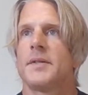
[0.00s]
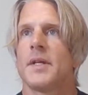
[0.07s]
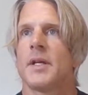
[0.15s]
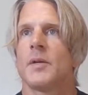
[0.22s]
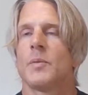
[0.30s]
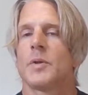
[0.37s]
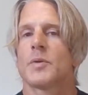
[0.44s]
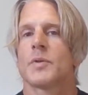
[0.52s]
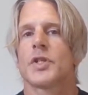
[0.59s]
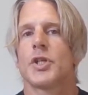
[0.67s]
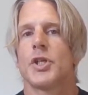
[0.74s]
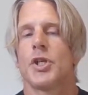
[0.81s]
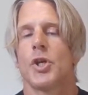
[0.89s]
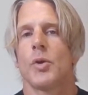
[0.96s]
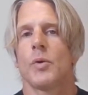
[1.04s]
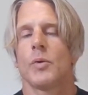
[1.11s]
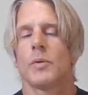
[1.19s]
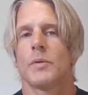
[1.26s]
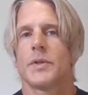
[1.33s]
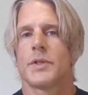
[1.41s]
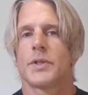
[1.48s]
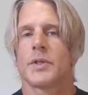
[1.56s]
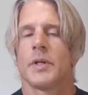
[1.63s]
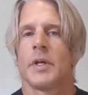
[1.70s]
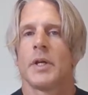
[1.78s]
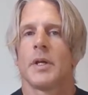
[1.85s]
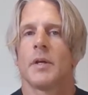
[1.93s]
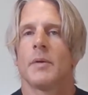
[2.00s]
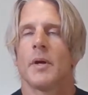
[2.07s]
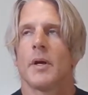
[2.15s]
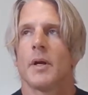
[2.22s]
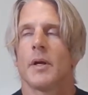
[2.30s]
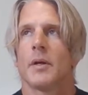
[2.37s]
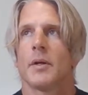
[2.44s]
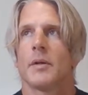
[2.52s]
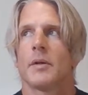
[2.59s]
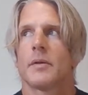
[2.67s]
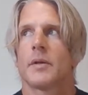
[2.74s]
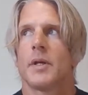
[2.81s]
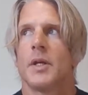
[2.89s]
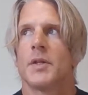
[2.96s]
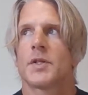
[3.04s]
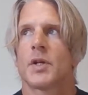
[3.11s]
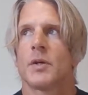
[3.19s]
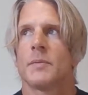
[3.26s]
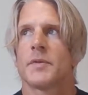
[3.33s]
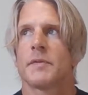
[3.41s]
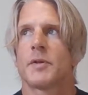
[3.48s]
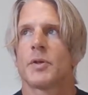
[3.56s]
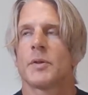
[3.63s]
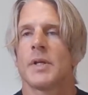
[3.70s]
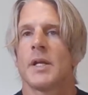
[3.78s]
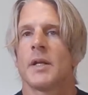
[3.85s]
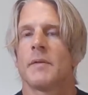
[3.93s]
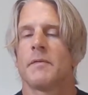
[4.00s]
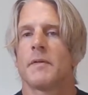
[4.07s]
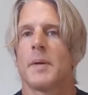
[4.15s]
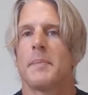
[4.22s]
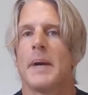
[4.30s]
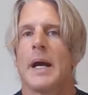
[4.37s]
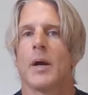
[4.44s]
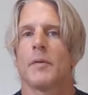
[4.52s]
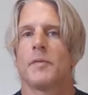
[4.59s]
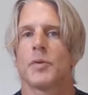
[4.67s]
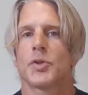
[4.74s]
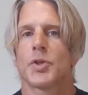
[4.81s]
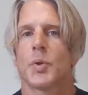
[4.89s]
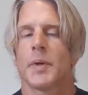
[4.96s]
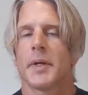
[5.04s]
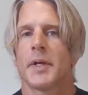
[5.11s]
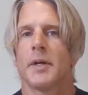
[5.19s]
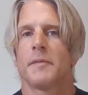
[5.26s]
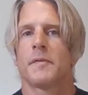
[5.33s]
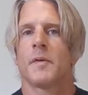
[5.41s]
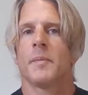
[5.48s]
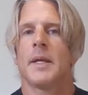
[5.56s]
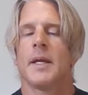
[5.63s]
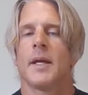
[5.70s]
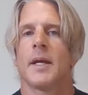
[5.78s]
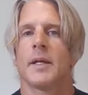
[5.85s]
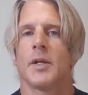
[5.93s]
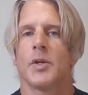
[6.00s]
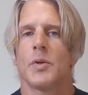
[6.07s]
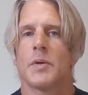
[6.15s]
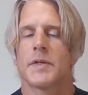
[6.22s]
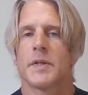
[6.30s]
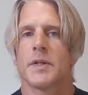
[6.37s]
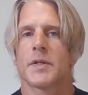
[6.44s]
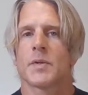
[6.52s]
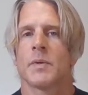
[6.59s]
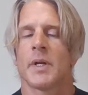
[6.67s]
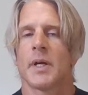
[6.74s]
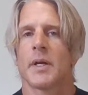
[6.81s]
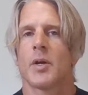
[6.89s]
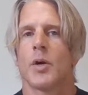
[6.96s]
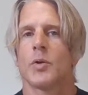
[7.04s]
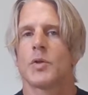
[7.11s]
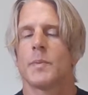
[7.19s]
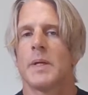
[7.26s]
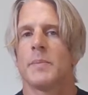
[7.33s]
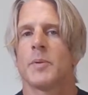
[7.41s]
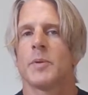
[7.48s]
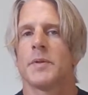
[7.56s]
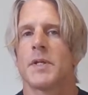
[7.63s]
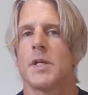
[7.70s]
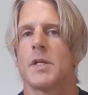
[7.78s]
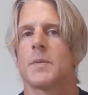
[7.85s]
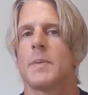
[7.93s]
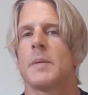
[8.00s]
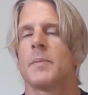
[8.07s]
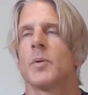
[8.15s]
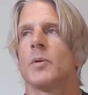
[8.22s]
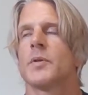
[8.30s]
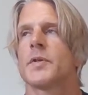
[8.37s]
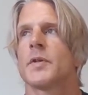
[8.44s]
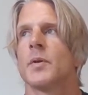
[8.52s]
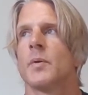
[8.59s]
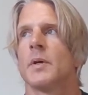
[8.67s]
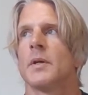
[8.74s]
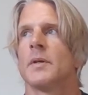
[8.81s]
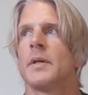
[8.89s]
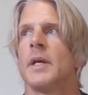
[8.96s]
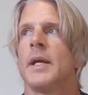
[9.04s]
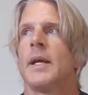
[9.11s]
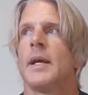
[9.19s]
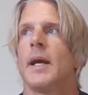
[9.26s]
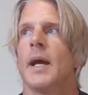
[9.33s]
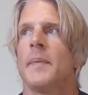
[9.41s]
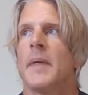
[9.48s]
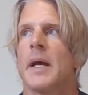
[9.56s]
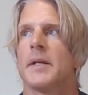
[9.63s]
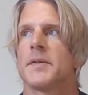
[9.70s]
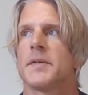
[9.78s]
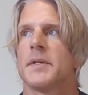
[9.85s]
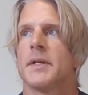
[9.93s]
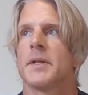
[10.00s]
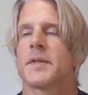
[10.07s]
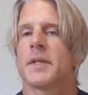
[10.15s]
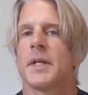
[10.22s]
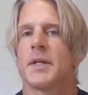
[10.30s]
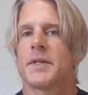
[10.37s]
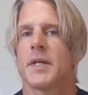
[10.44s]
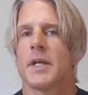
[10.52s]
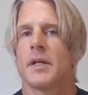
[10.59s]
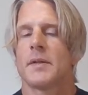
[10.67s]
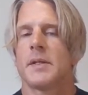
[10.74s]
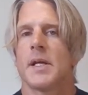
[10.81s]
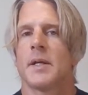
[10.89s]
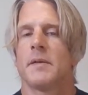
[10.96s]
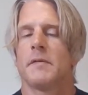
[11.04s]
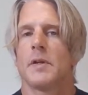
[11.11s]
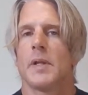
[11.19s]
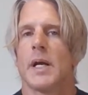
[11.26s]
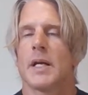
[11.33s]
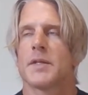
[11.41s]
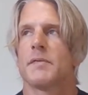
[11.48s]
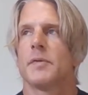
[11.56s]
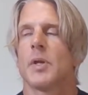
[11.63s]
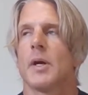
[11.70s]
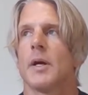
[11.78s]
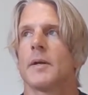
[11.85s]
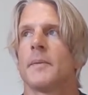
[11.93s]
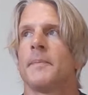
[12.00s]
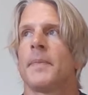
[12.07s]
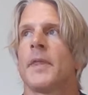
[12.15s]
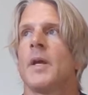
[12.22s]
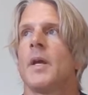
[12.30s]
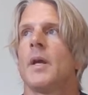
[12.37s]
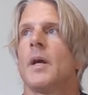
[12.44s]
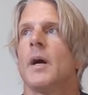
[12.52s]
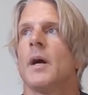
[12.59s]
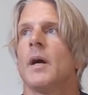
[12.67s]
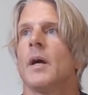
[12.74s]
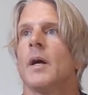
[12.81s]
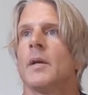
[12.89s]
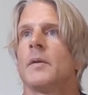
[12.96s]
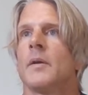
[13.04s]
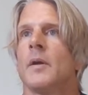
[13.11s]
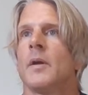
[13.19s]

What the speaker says: did, which was huge uh, in terms of creating a very powerful shortcut for me, and I use this when I coach people and teach people and so on, and that is this, and I said at the end of the last vlog. Uh,